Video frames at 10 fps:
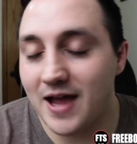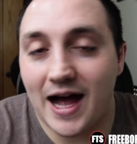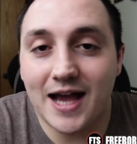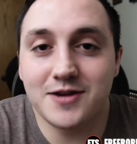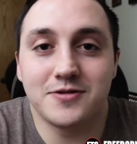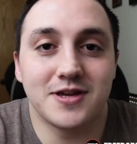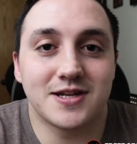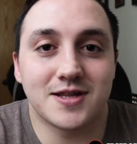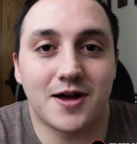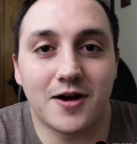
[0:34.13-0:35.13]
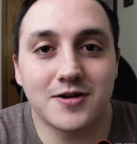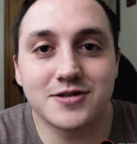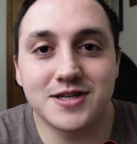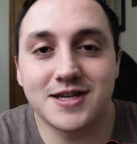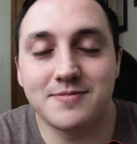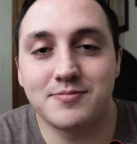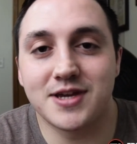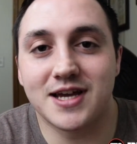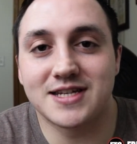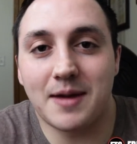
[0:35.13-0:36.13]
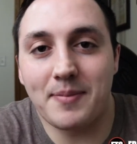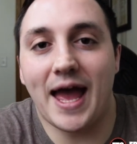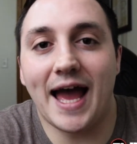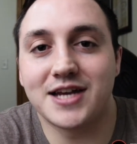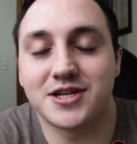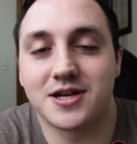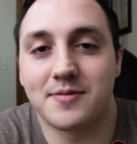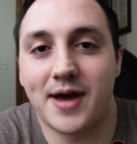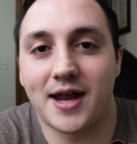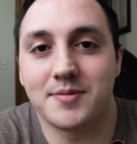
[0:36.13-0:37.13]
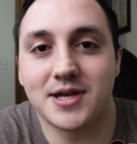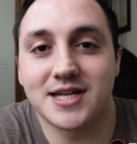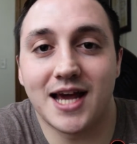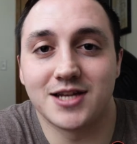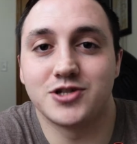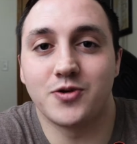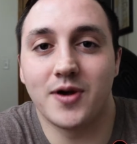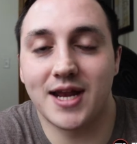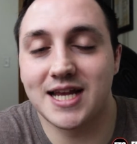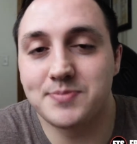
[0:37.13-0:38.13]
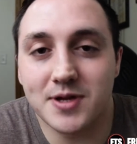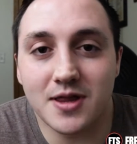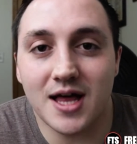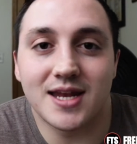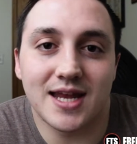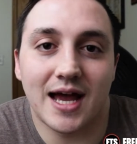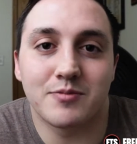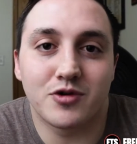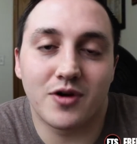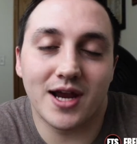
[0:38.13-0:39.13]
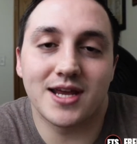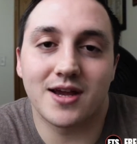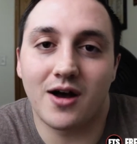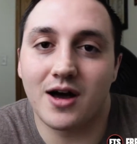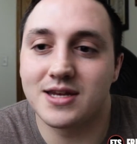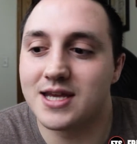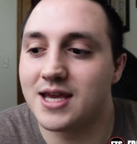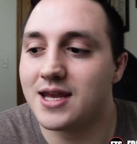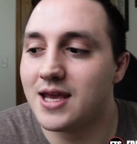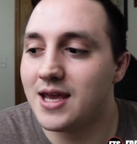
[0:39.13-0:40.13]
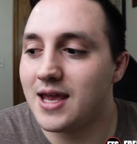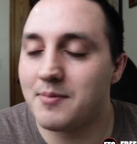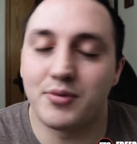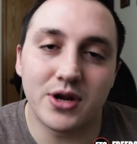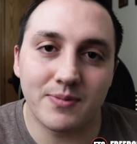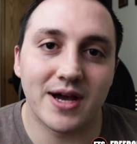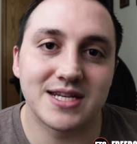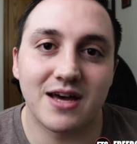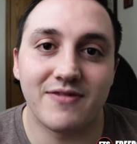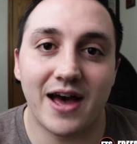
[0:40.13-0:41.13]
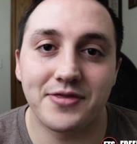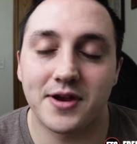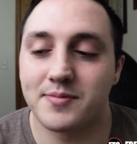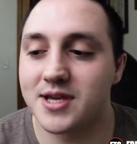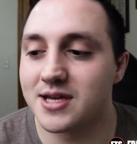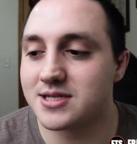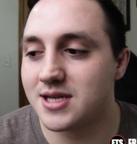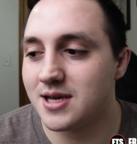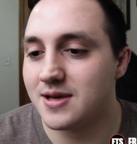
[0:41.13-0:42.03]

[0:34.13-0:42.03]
I do this largely because I'm passionate about it, because I enjoy it. I spend a lot of time creating content and putting myself out there because